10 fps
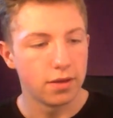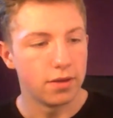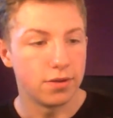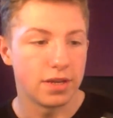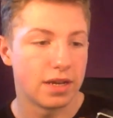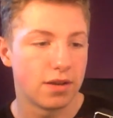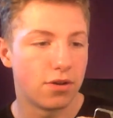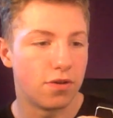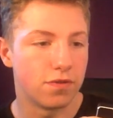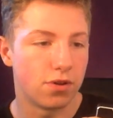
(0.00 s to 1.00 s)
And yeah,
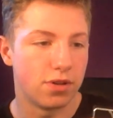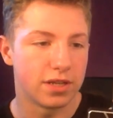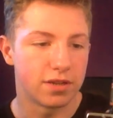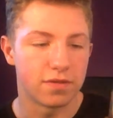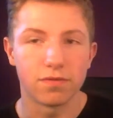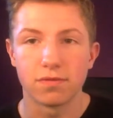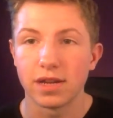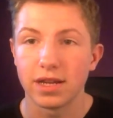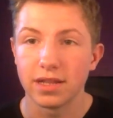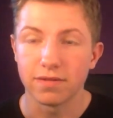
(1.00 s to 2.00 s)
overall it's a
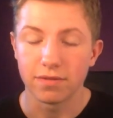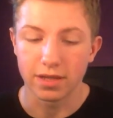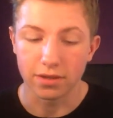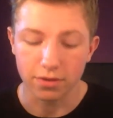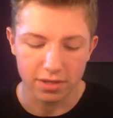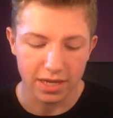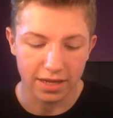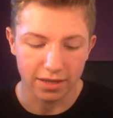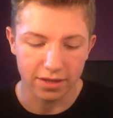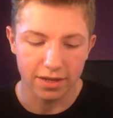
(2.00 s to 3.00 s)
really good
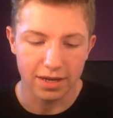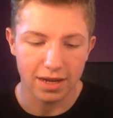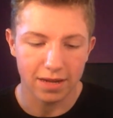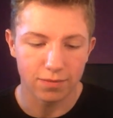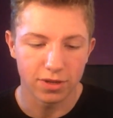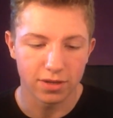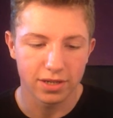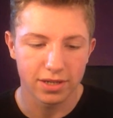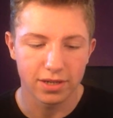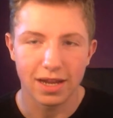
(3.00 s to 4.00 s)
tank, and I
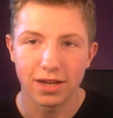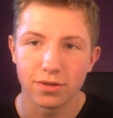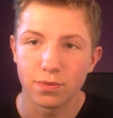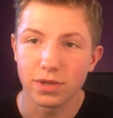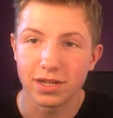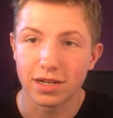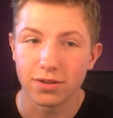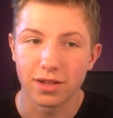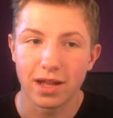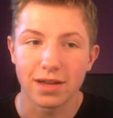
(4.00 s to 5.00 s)
just wish I
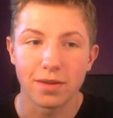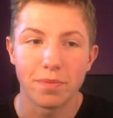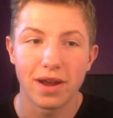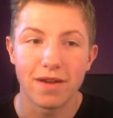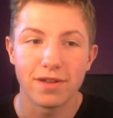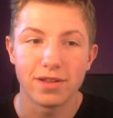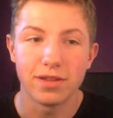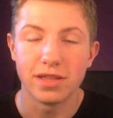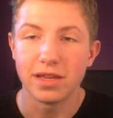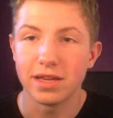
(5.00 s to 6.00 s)
could like compare it to
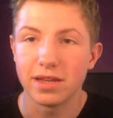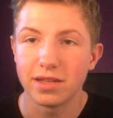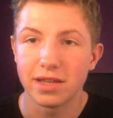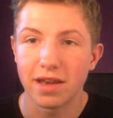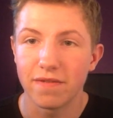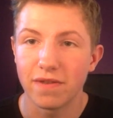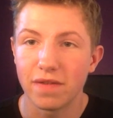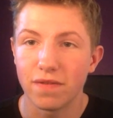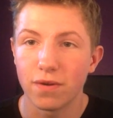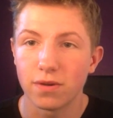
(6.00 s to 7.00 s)
the
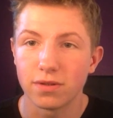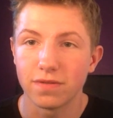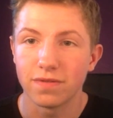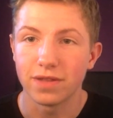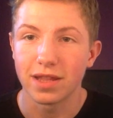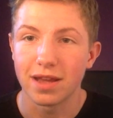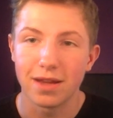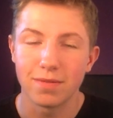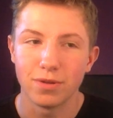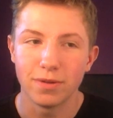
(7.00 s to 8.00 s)
TFV4 or something like
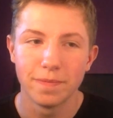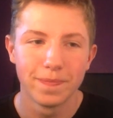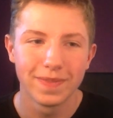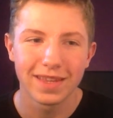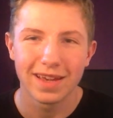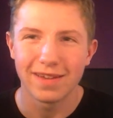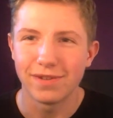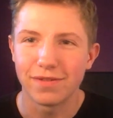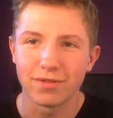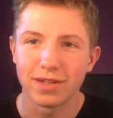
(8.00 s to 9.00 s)
that, but I've
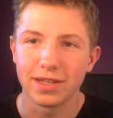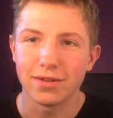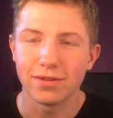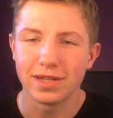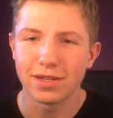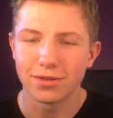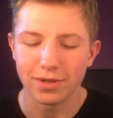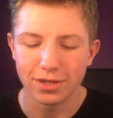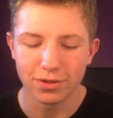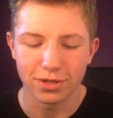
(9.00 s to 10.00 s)
never really used it, so
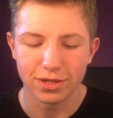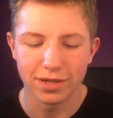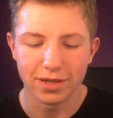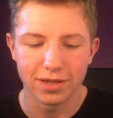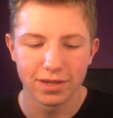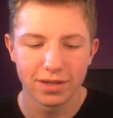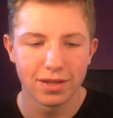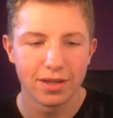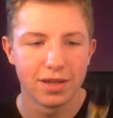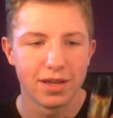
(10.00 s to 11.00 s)
it's just the
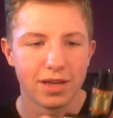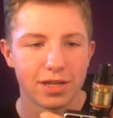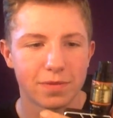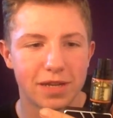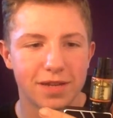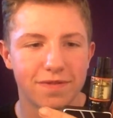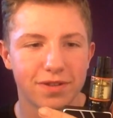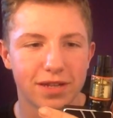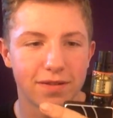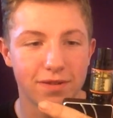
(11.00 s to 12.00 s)

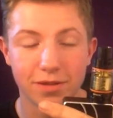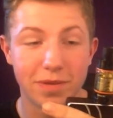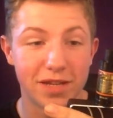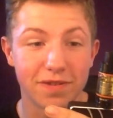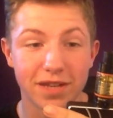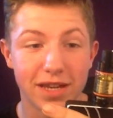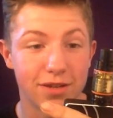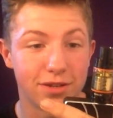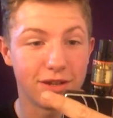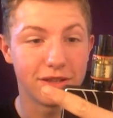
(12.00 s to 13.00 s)

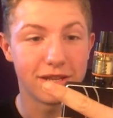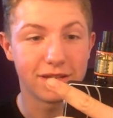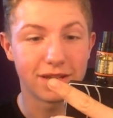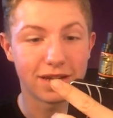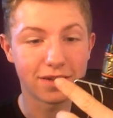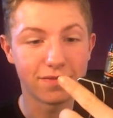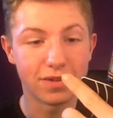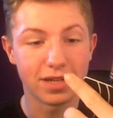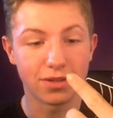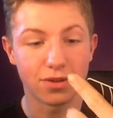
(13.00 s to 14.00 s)
specifications on this that I can
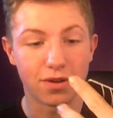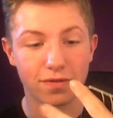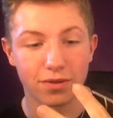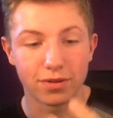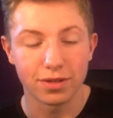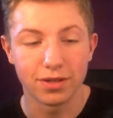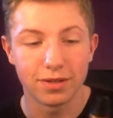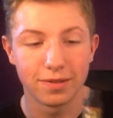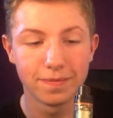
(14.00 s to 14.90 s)
really go through, so